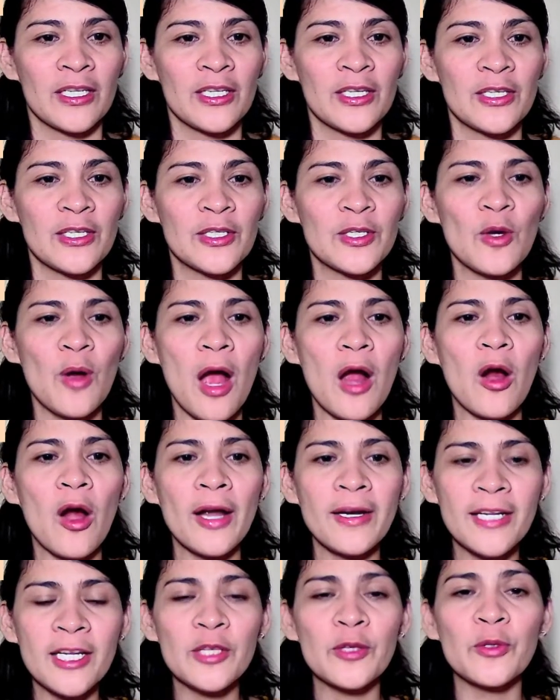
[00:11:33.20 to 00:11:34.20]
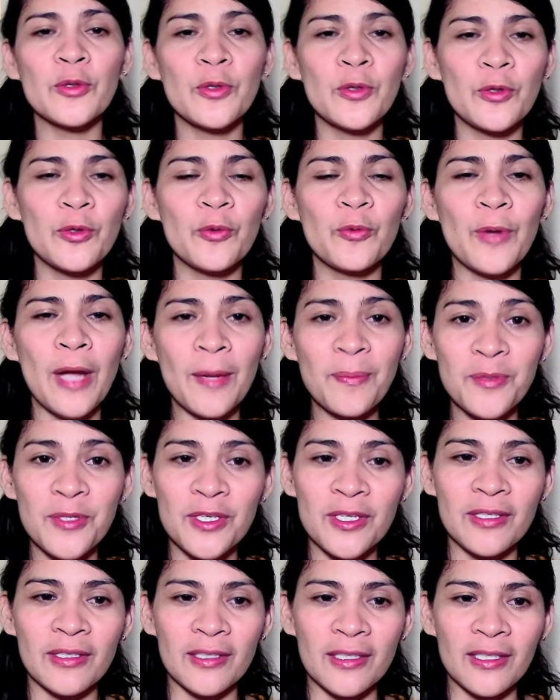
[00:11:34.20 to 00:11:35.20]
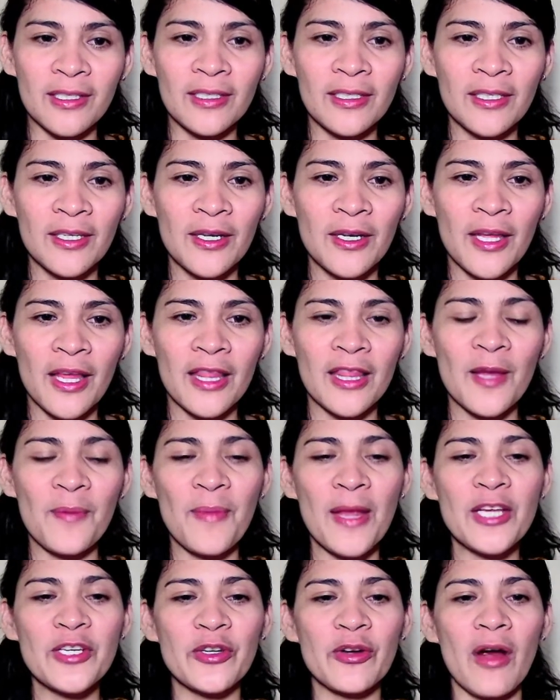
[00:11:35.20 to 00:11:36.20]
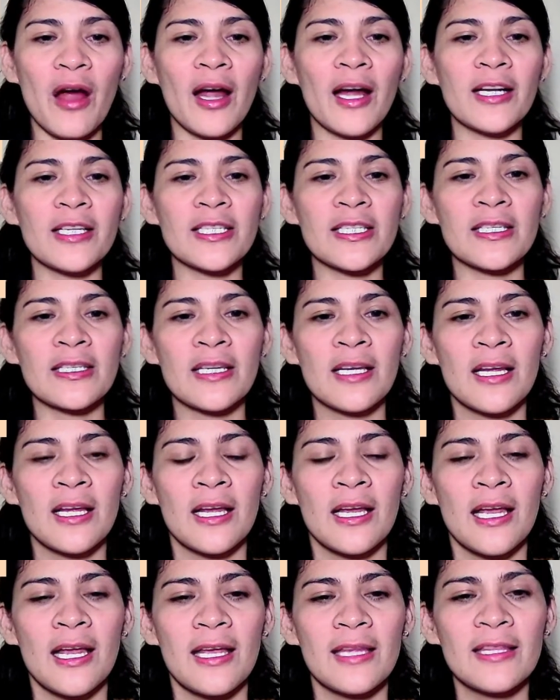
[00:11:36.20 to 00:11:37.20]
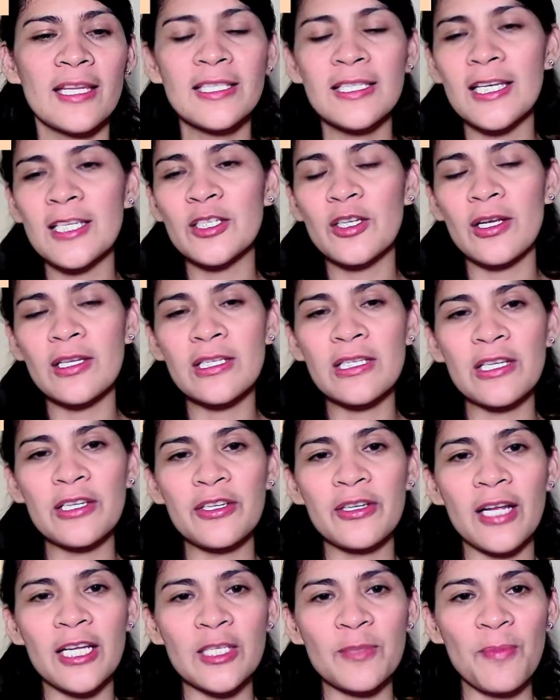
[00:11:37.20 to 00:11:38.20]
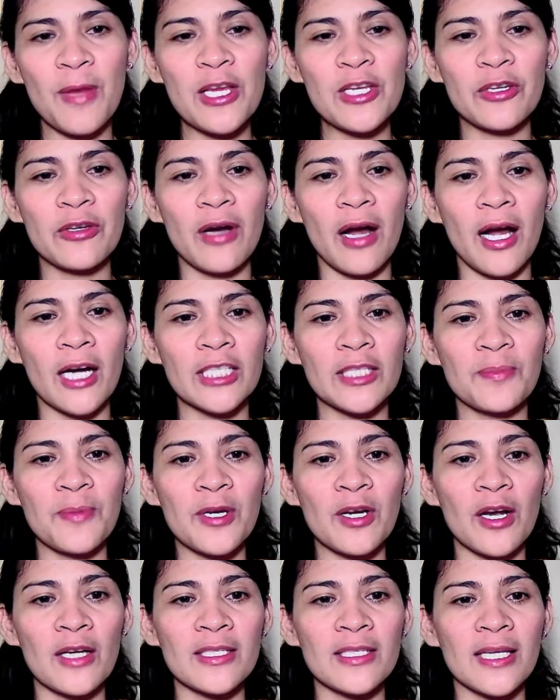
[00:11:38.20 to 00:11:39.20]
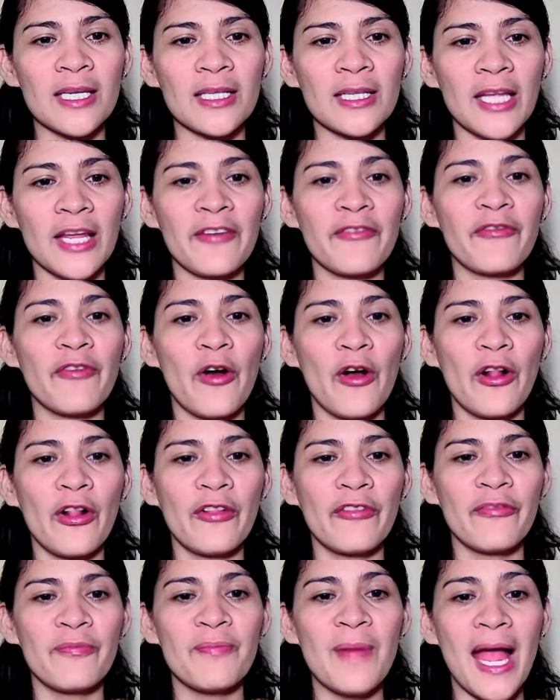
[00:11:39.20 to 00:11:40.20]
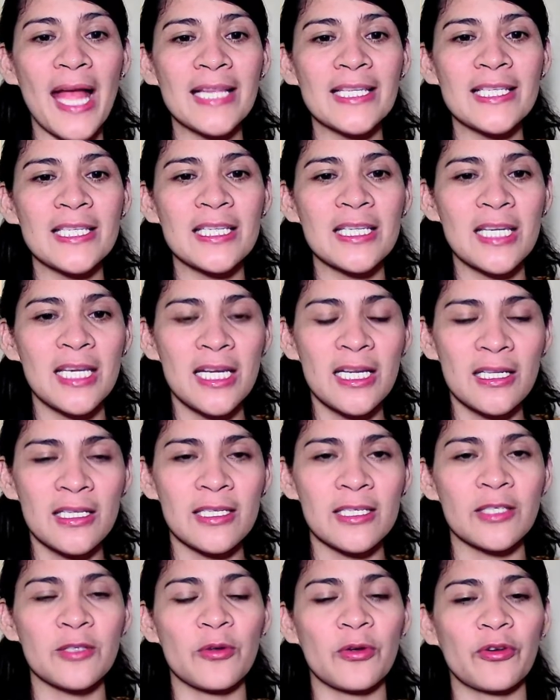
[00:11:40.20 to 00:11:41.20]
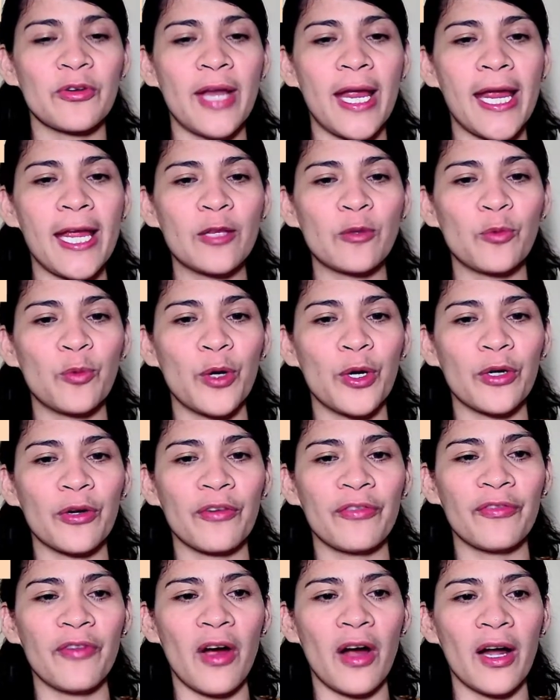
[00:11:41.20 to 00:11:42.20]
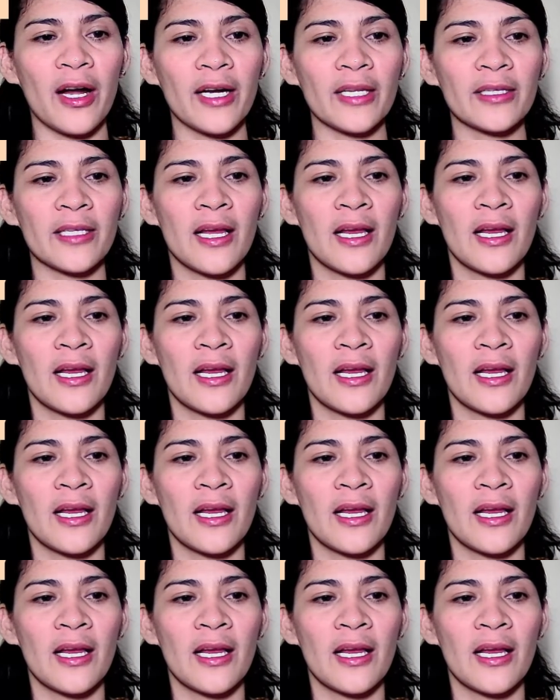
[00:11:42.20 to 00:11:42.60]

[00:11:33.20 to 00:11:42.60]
So according to Webster, the major arts, this is considered as major arts because it involves man's skills to create work of art